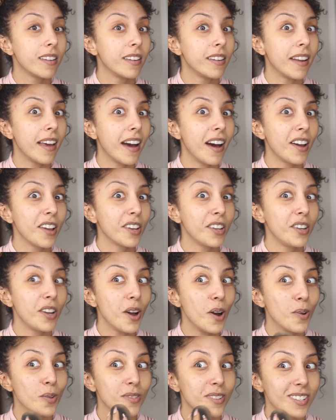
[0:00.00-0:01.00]
Now you
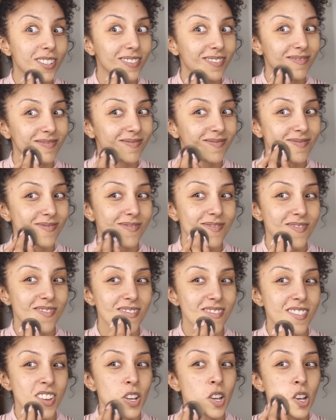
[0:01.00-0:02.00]
don't.
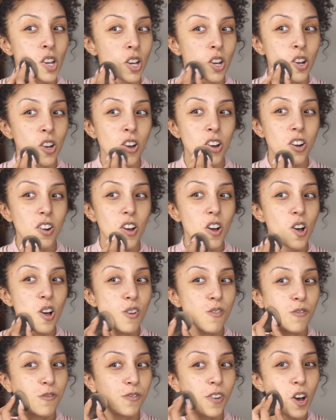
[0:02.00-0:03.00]
Good
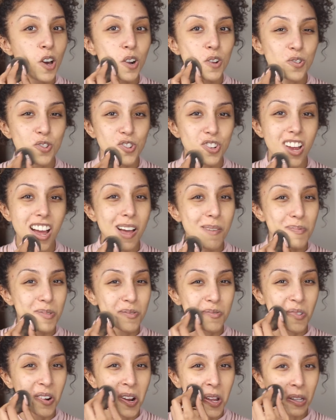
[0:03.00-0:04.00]
old Photoshop
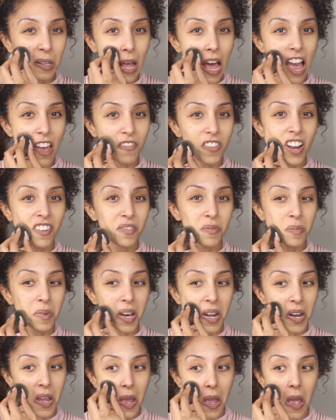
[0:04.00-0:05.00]
in real life,
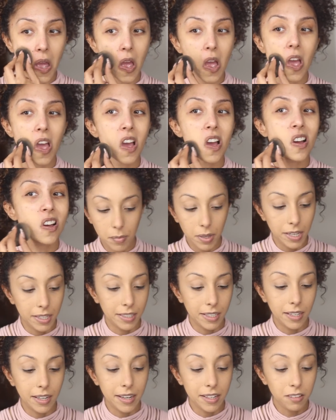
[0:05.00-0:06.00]
everybody.
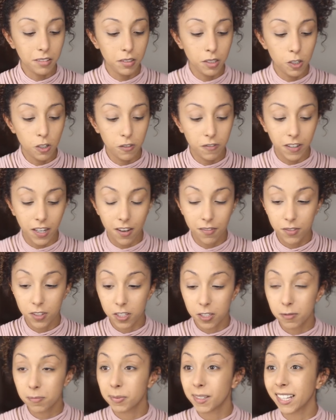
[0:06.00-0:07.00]
Man, I don't know if I've
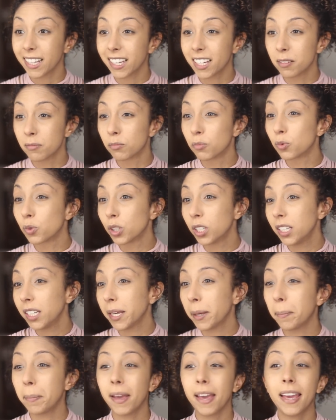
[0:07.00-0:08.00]
just like am
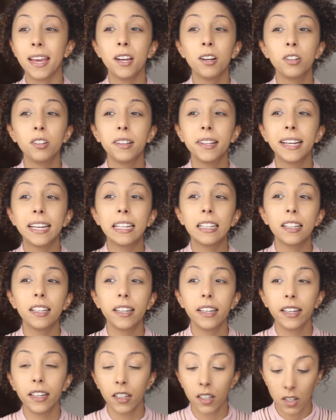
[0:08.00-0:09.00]
really pale
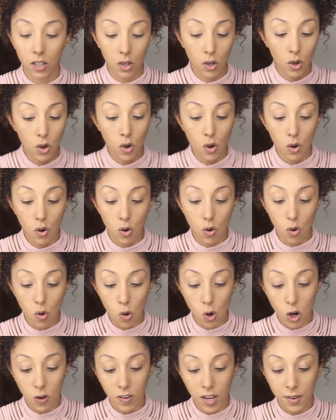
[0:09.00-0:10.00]
lately
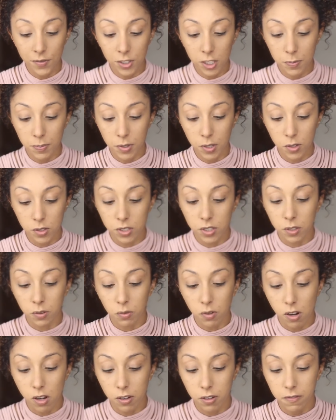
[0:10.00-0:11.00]
or if I've just been using the
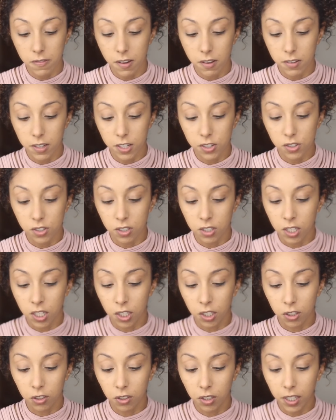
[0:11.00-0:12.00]
wrong foundation
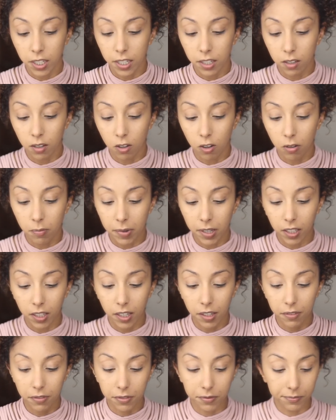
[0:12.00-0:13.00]
color like all my
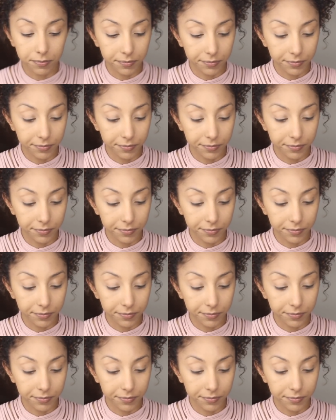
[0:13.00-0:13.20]
life.